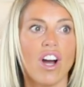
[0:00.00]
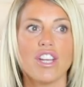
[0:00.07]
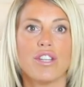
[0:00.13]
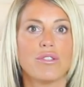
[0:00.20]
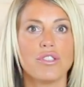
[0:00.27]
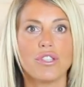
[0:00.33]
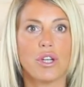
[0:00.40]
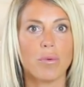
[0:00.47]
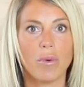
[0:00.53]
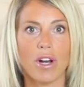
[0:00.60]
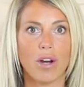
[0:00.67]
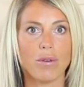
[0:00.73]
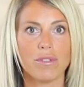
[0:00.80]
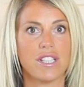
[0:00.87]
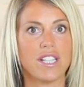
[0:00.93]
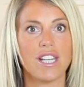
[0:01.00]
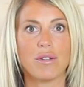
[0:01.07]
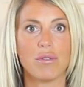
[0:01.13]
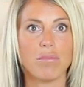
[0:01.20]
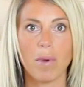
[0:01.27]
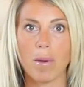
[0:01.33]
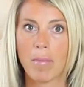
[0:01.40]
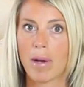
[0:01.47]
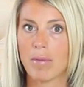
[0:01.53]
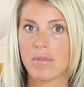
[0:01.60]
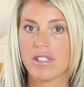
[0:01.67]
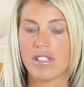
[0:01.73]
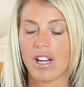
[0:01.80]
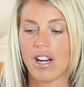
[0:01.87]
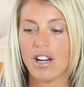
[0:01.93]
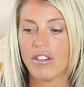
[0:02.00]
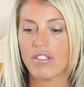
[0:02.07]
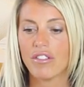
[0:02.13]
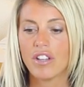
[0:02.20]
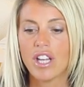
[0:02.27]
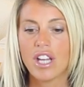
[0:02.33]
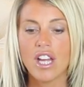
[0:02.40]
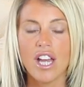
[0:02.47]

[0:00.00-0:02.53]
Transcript: I used to do it when I was a kid with my mum's stuff.